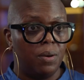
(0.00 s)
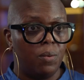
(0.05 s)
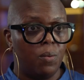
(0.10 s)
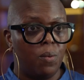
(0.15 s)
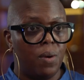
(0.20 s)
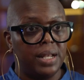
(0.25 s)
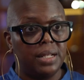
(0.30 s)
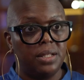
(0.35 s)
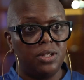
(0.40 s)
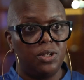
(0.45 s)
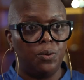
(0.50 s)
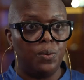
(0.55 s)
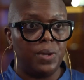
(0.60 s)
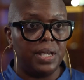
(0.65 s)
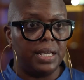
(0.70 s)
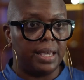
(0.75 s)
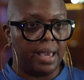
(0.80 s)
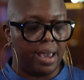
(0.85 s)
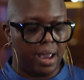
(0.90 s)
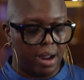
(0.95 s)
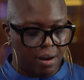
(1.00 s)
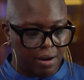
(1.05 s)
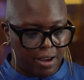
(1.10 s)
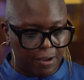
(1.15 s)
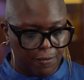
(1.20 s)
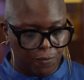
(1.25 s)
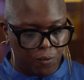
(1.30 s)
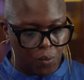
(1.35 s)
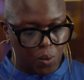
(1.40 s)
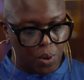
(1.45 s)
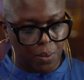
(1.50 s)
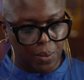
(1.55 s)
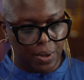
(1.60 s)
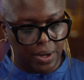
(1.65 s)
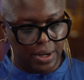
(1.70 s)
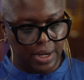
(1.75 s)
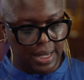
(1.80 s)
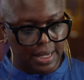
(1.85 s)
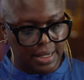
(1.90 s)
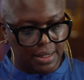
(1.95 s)
What do we carry
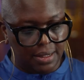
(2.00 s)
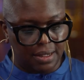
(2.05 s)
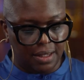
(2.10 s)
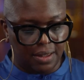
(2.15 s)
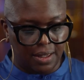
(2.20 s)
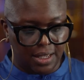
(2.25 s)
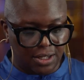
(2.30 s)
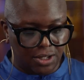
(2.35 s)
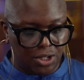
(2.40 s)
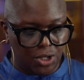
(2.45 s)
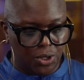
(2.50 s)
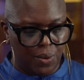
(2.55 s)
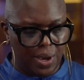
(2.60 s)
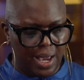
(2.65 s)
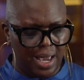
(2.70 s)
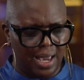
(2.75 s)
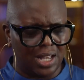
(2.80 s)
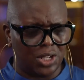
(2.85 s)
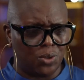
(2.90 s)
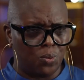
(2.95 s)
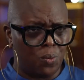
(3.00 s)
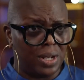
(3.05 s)
forward into this new age?